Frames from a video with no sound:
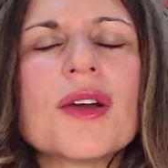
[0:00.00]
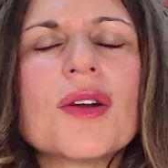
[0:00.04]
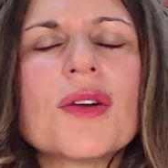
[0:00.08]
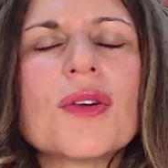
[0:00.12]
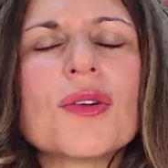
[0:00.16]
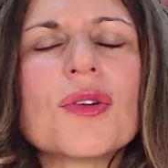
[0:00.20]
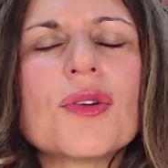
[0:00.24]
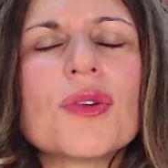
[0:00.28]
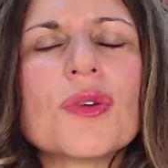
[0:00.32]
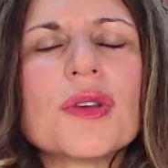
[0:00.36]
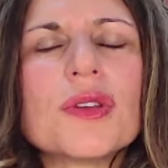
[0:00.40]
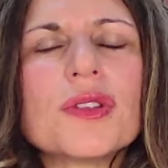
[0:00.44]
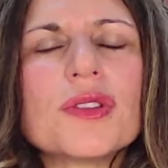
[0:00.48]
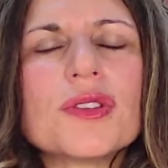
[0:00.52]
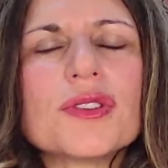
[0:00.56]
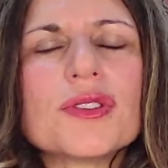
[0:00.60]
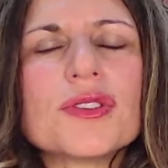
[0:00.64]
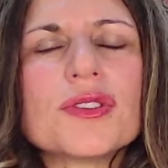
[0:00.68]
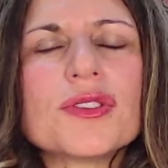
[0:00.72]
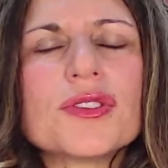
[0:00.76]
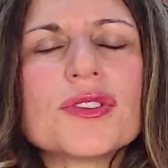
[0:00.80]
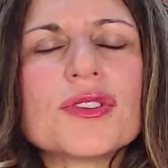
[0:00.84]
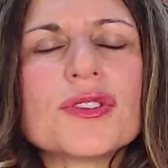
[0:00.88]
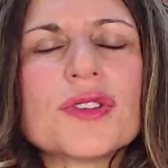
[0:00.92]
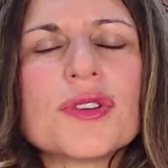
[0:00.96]
going to
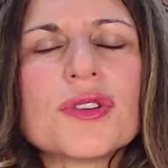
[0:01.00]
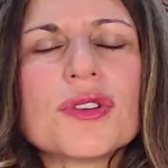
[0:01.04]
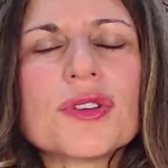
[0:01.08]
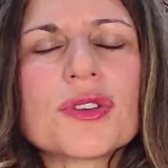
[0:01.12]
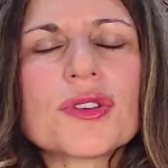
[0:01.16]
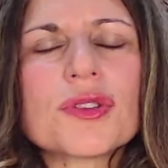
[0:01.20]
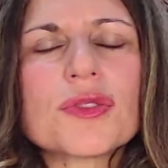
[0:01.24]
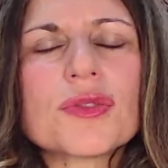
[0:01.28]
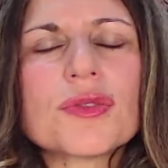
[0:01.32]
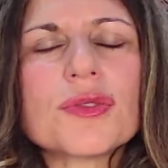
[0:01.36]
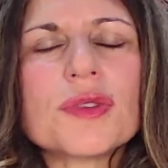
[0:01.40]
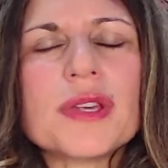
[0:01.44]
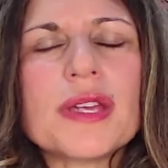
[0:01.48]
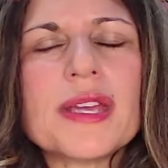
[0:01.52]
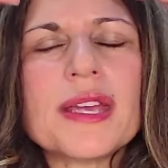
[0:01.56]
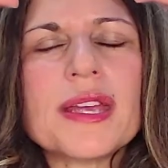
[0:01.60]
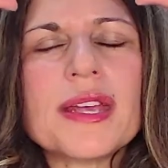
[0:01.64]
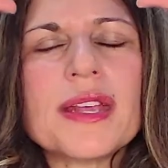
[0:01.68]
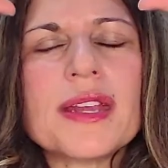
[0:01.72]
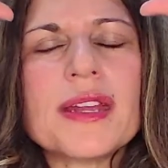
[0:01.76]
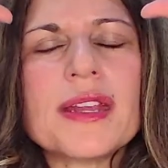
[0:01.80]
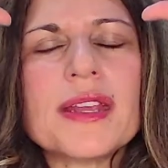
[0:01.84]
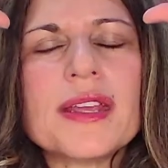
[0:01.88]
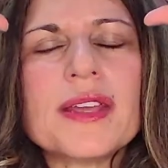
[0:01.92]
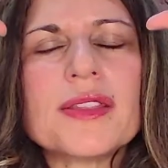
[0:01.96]
start
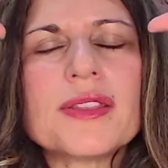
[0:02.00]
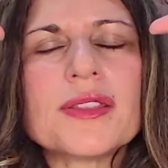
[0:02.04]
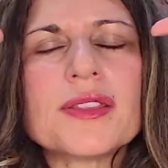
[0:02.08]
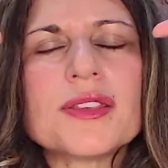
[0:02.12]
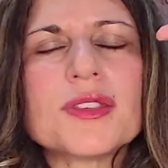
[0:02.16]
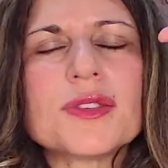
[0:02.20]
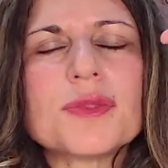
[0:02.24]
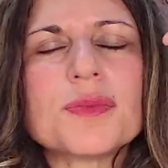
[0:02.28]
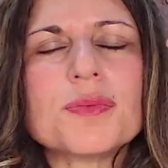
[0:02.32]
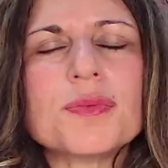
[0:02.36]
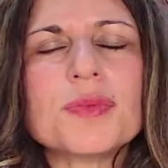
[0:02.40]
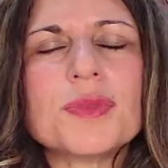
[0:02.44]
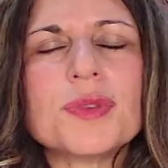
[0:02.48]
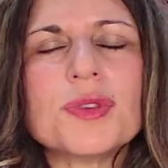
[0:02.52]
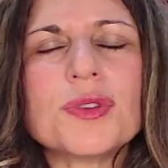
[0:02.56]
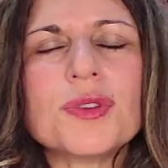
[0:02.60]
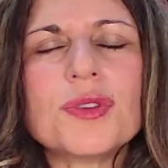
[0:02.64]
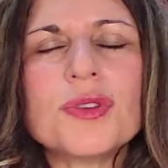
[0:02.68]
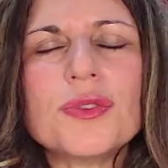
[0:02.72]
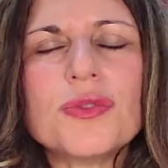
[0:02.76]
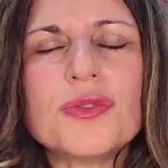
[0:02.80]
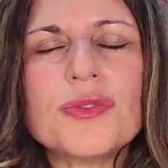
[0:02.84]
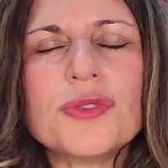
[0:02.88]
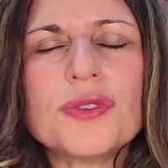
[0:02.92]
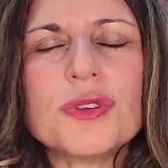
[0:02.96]
creating this
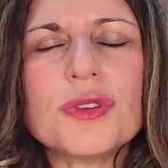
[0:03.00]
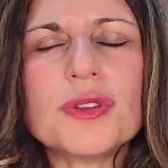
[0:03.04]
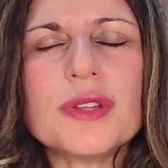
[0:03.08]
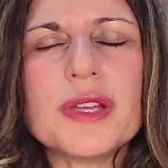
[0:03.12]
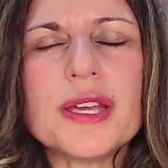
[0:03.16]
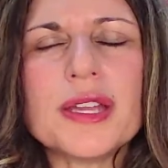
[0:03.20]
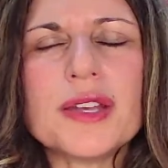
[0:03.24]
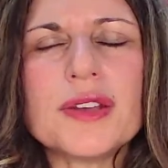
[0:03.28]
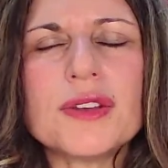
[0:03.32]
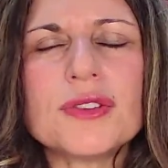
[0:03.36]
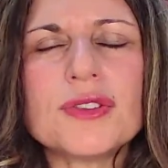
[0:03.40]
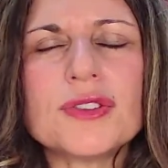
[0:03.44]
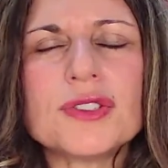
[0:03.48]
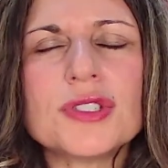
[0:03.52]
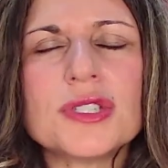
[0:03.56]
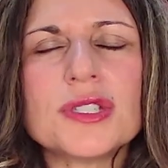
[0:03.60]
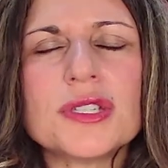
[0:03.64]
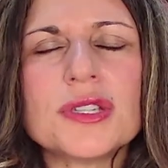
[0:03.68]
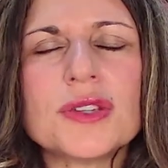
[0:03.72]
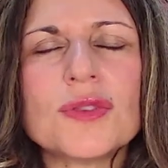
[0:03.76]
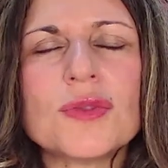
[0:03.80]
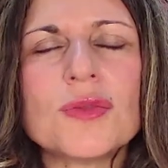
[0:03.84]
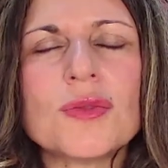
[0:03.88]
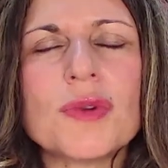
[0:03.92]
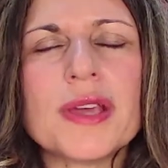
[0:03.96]
beautiful energy,
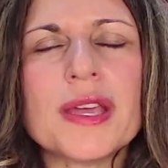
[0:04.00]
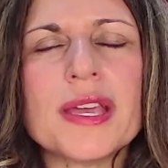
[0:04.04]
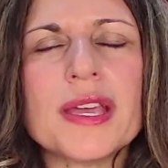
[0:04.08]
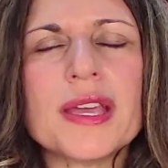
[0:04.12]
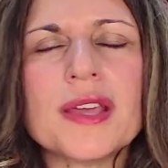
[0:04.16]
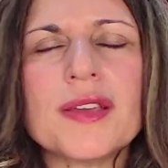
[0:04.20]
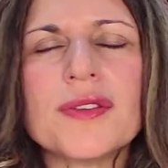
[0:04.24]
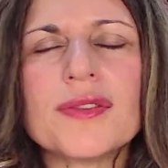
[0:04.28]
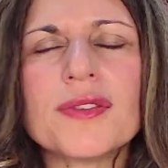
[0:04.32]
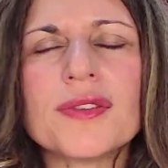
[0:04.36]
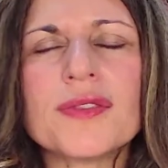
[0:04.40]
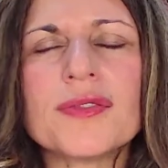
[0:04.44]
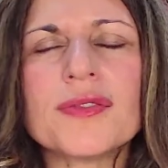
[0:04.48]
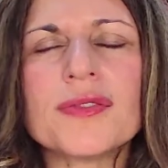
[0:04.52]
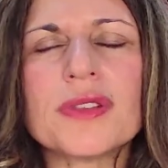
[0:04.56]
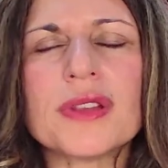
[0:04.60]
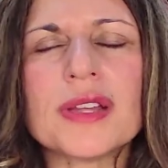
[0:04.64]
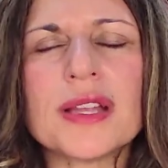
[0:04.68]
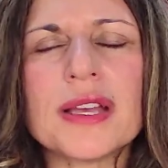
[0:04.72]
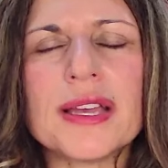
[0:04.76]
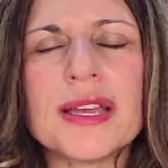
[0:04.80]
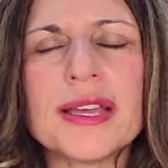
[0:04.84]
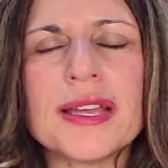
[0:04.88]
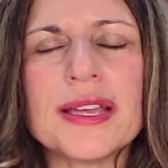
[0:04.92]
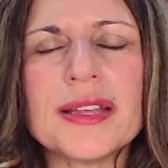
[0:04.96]
a wave of
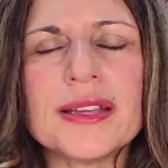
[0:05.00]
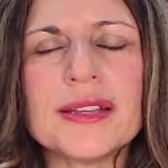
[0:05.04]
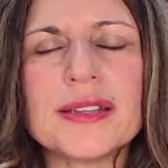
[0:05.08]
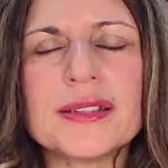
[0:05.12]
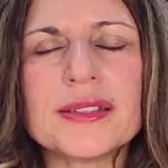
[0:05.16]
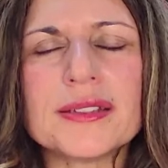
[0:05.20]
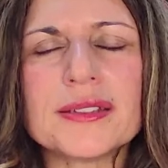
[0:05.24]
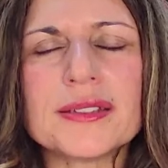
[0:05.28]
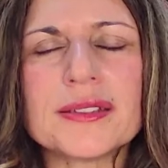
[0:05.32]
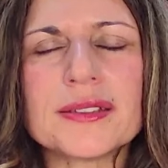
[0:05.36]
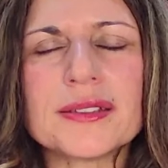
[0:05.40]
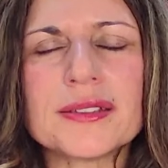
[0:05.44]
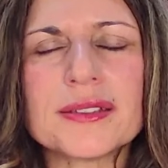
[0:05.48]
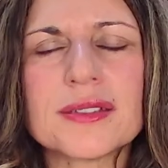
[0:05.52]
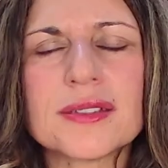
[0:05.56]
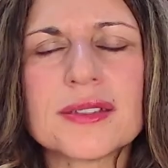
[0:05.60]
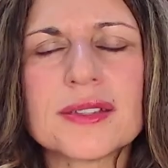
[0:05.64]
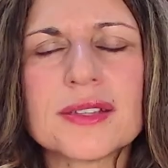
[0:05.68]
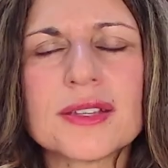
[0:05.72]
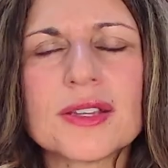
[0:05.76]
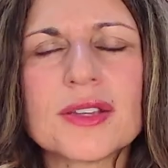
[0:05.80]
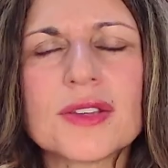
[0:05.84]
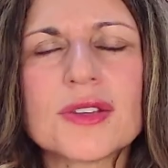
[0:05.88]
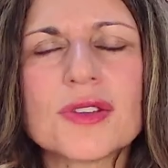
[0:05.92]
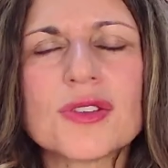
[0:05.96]
light,
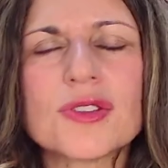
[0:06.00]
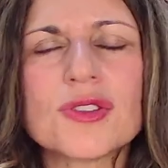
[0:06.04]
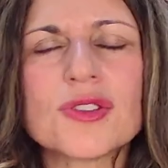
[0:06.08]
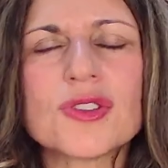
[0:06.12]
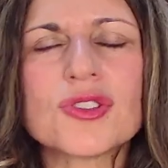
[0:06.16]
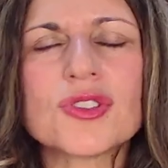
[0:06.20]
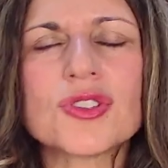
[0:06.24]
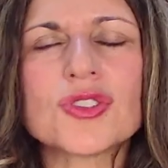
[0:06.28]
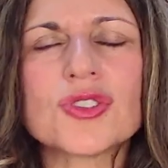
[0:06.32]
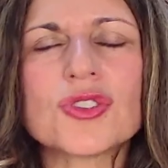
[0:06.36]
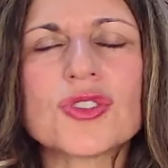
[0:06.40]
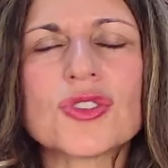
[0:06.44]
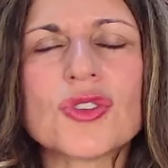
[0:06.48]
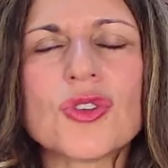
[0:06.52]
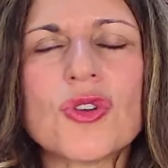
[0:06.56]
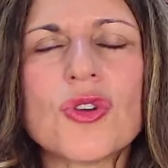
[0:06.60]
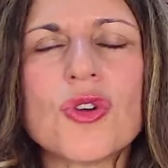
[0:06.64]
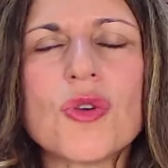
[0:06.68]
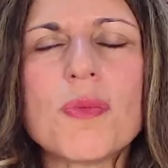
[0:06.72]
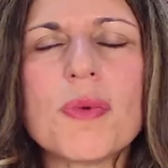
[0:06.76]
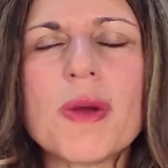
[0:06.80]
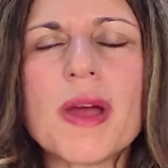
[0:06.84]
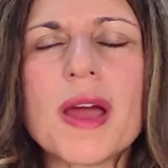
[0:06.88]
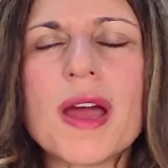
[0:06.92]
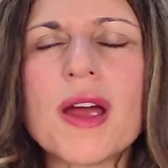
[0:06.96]

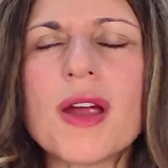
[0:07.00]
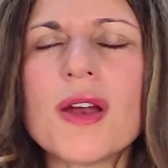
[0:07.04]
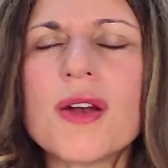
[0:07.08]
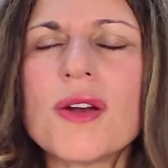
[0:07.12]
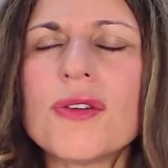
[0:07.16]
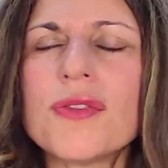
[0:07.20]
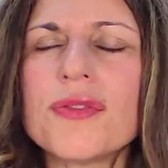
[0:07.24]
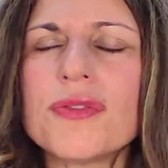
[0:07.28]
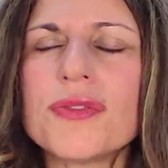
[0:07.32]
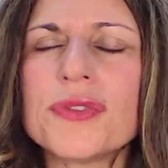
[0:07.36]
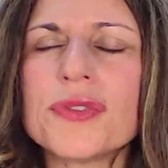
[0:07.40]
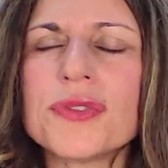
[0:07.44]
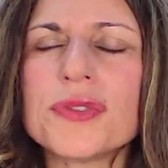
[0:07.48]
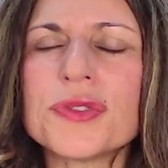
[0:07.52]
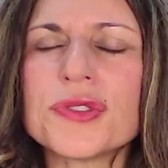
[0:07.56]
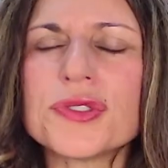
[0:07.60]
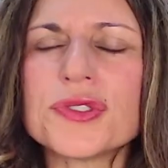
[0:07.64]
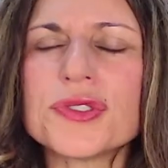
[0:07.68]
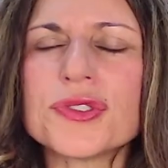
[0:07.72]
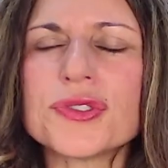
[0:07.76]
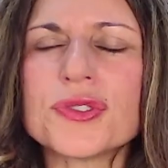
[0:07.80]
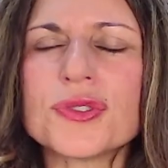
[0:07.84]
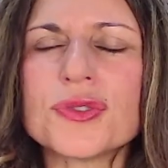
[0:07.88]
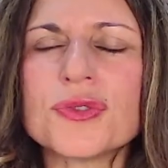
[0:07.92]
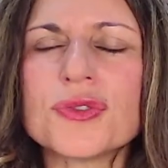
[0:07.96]
so powerful and
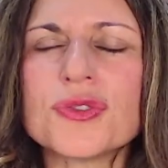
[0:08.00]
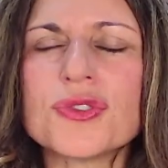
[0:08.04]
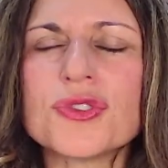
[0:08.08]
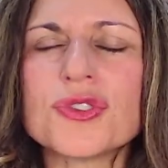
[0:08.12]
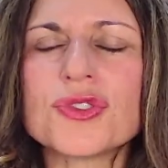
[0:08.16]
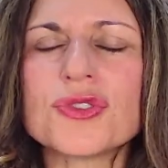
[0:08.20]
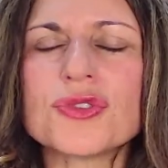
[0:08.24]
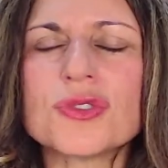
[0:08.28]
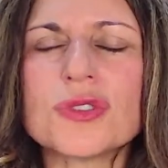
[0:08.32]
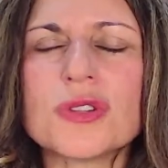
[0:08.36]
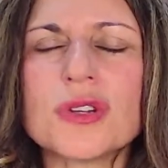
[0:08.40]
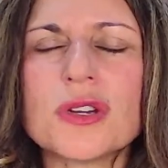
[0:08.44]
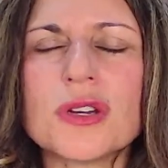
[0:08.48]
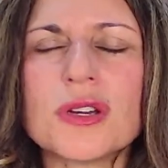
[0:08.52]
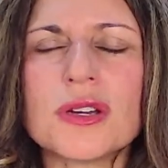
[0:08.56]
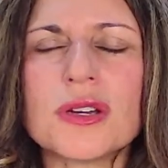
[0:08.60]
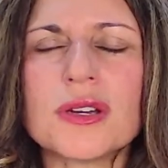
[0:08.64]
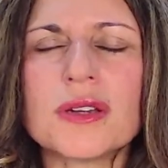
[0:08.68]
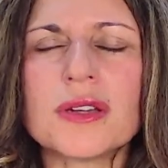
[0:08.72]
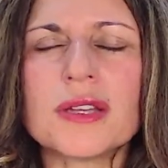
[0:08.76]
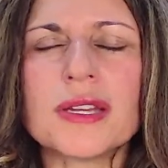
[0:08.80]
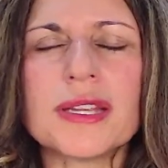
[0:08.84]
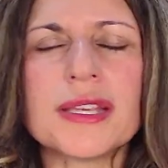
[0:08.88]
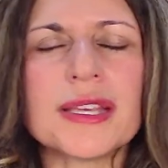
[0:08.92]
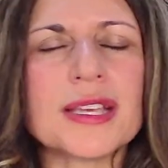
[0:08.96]
so
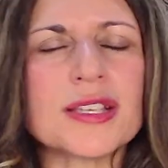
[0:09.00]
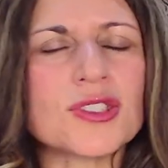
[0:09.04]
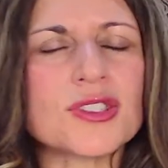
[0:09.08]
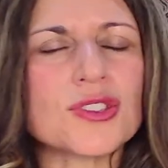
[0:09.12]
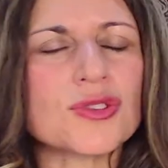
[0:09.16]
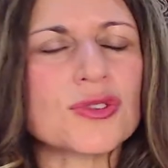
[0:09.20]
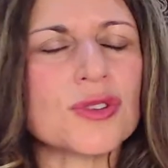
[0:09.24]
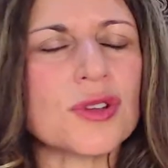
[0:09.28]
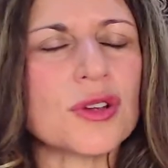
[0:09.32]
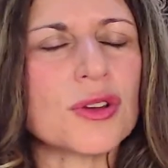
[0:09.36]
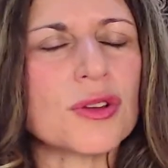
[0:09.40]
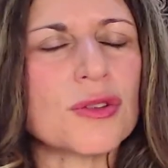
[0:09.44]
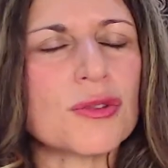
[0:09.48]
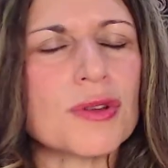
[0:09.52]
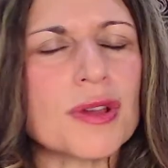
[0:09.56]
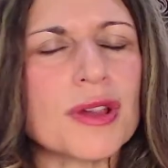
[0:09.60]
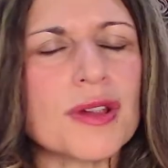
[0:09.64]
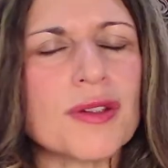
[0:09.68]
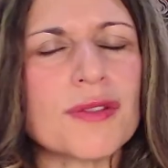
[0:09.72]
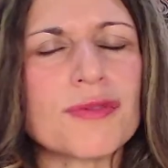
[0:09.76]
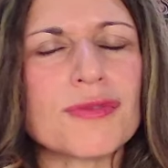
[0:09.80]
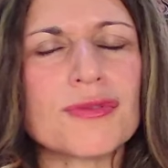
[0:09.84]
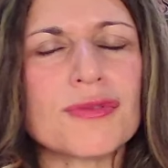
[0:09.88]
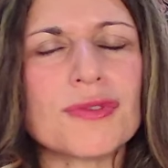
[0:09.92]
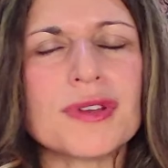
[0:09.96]
strong, and it gets stronger
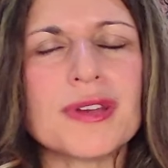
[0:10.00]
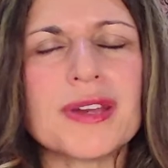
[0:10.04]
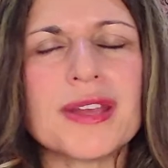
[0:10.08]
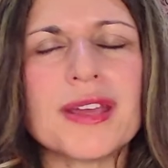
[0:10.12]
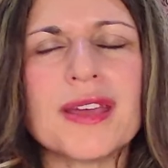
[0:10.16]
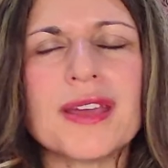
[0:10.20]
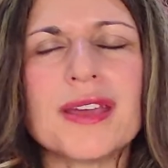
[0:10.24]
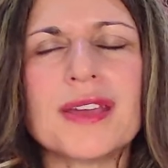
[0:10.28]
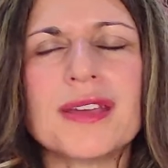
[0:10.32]
every day.